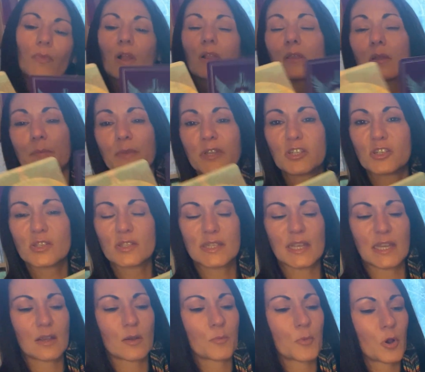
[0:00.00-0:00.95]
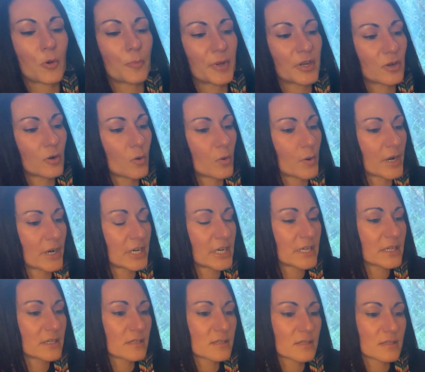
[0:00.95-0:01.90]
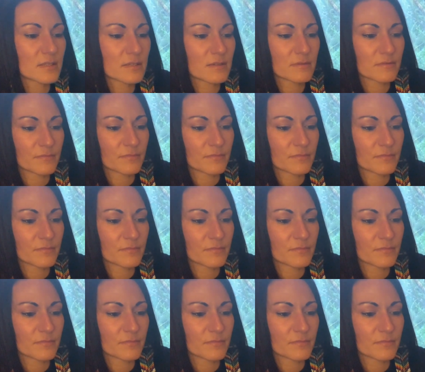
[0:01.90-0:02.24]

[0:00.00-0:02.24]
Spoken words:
let me just take a moment, Aquarius.